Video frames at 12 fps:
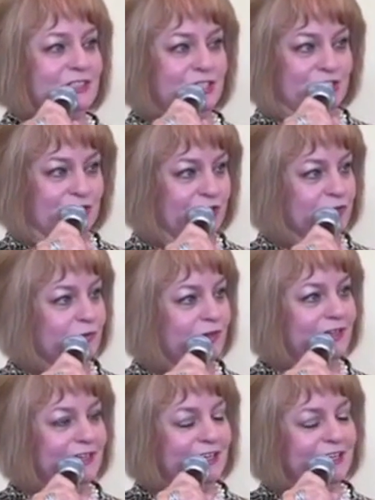She took
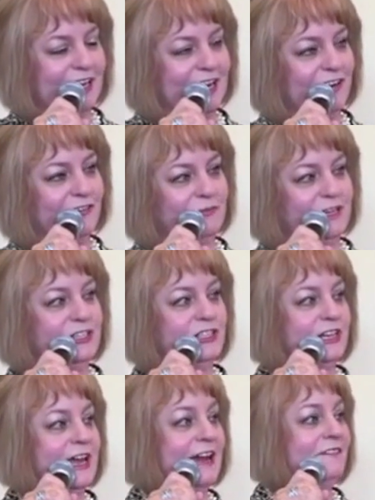really good care of me.
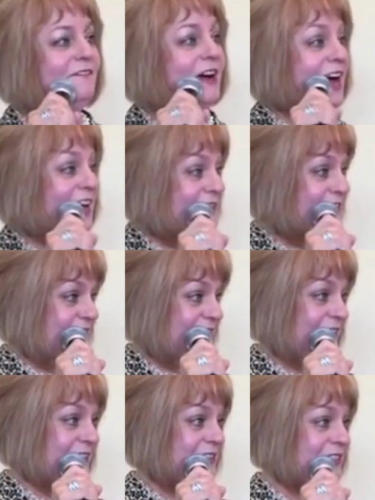She had 5
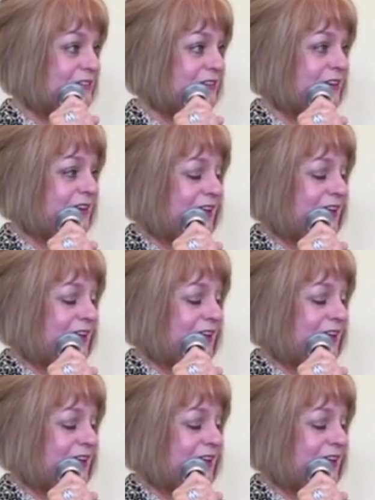sons,